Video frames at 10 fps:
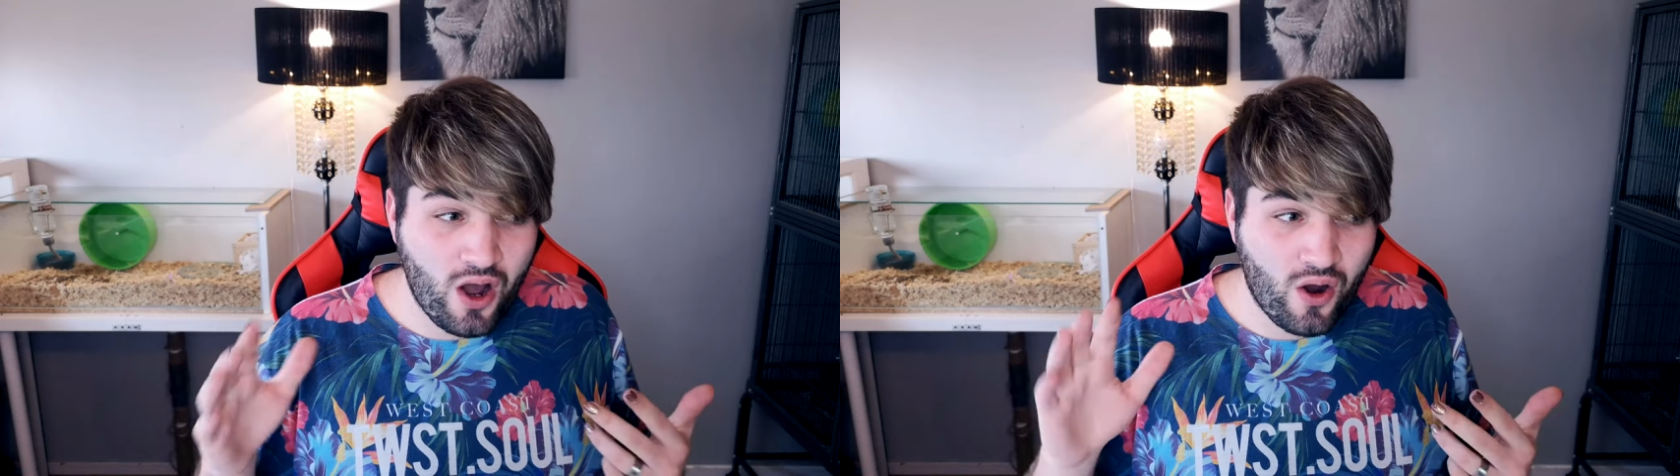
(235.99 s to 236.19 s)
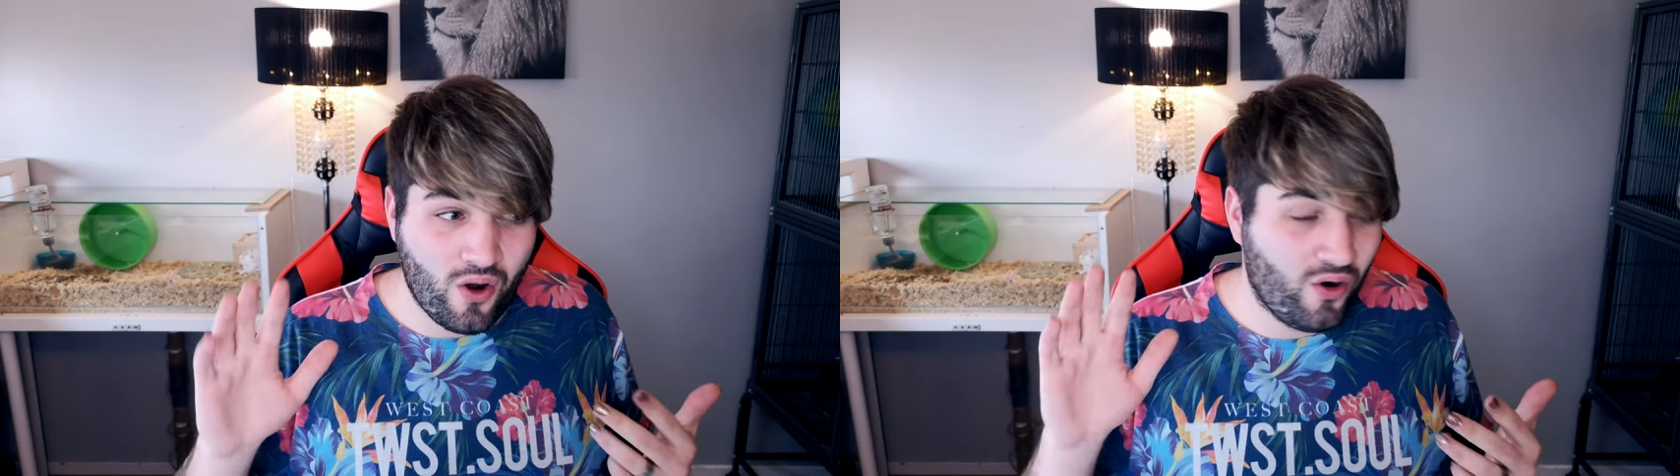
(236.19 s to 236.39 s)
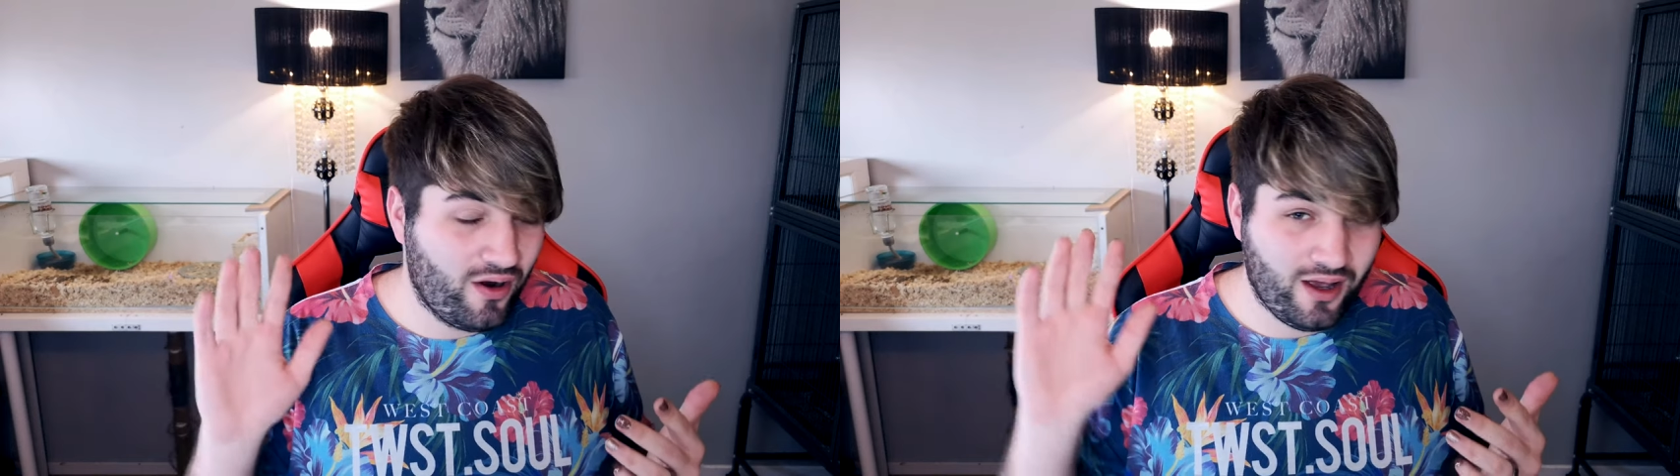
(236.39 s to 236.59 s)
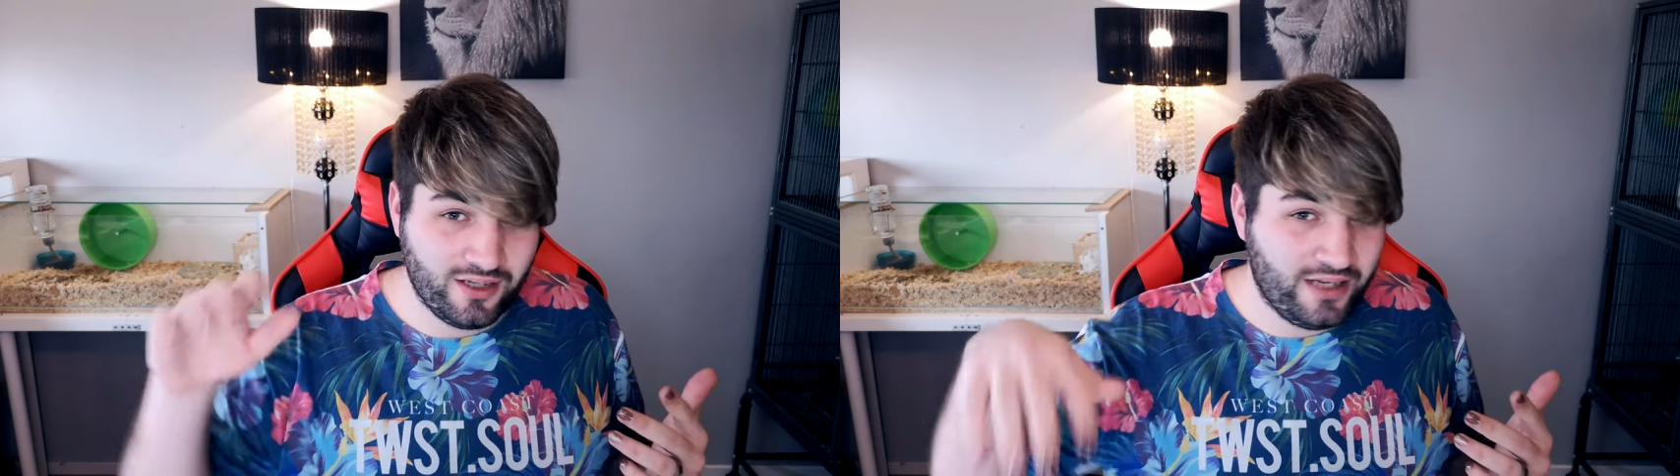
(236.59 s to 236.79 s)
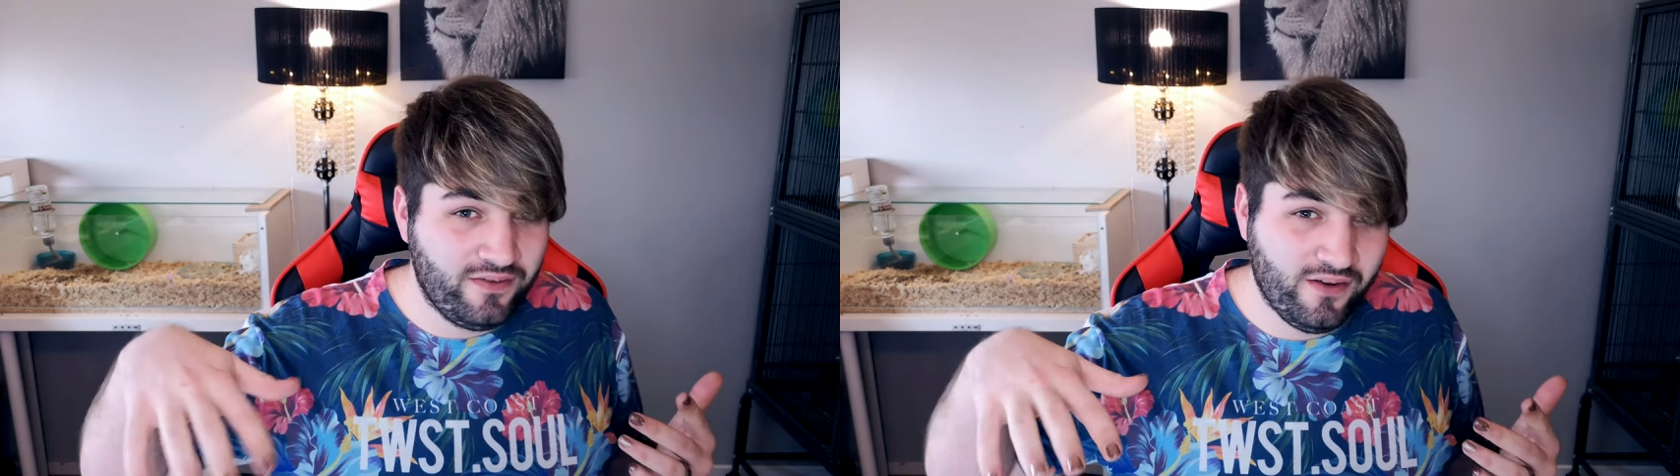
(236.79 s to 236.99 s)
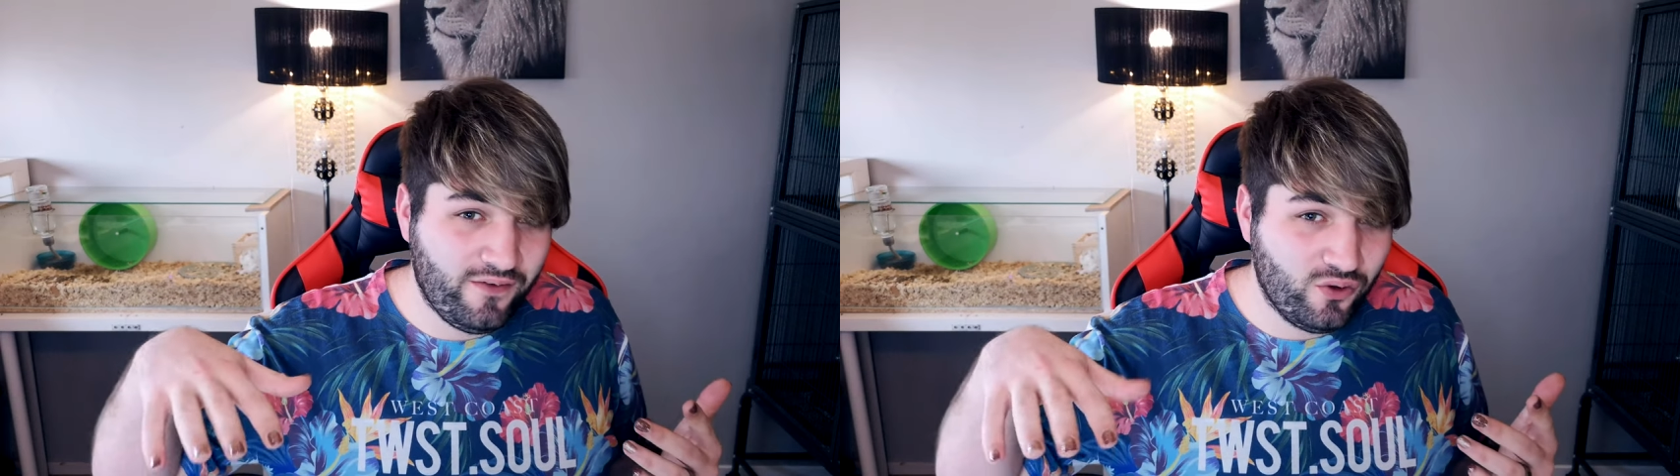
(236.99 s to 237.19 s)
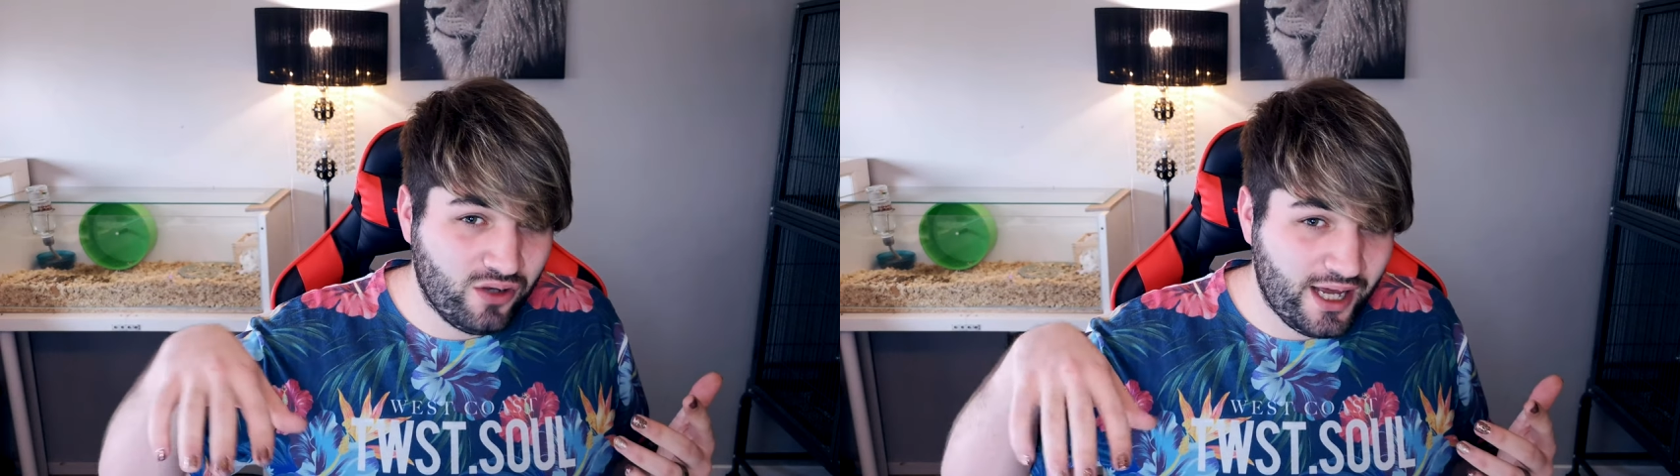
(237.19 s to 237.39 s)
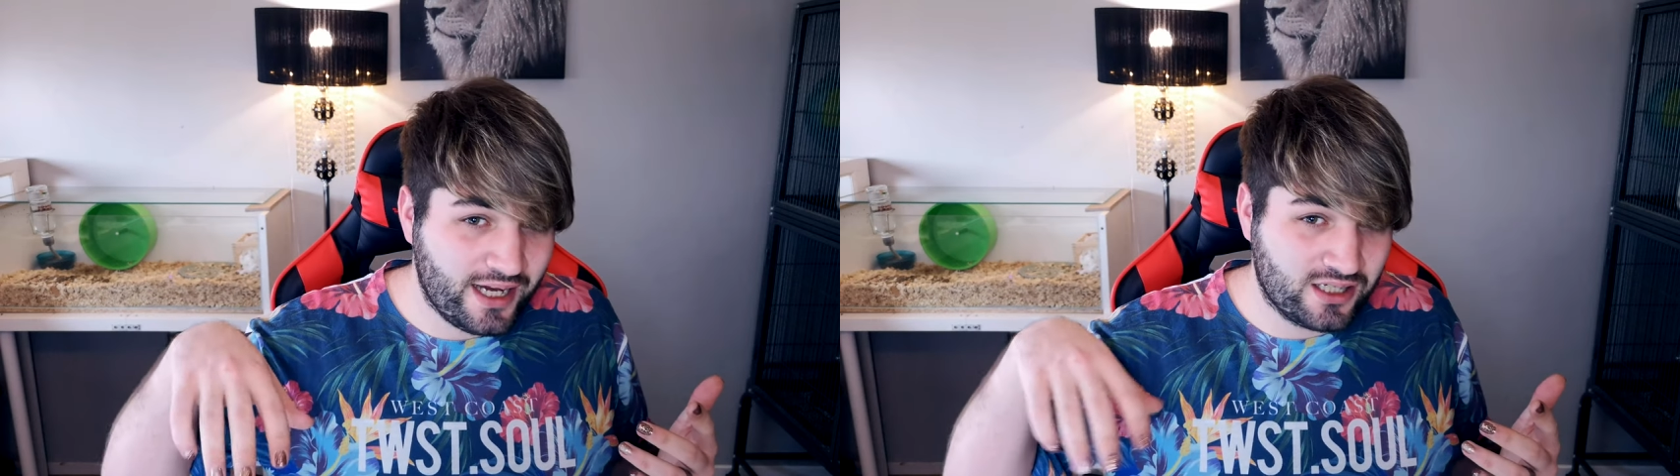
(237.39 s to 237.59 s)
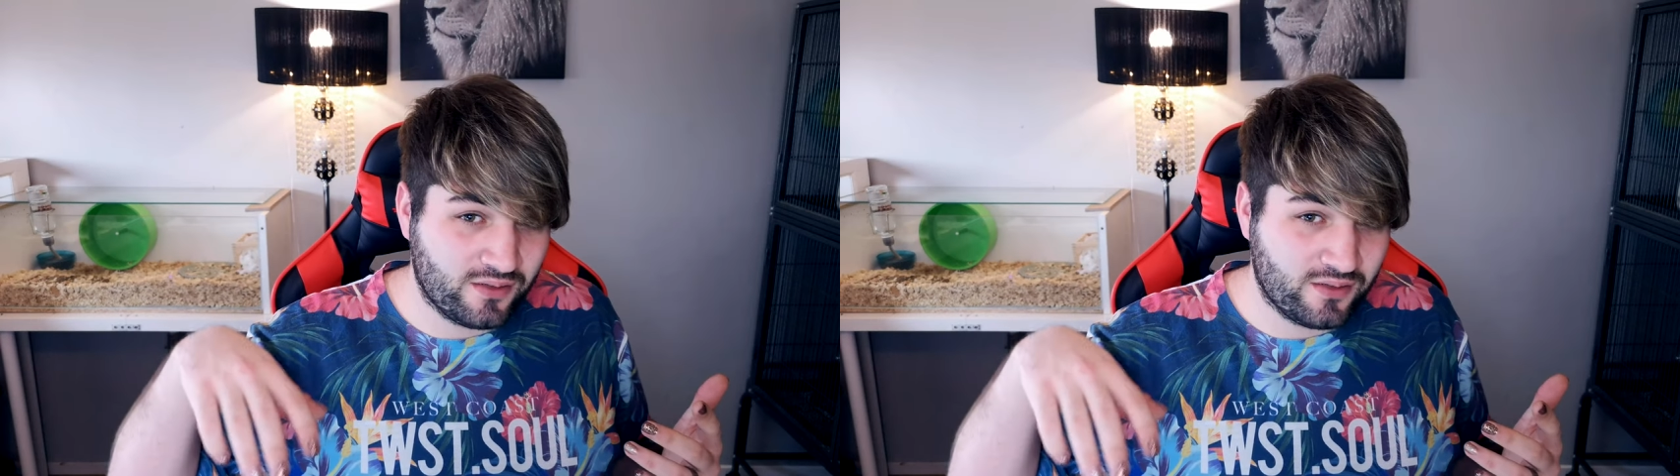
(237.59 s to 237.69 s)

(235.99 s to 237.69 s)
or even a full leg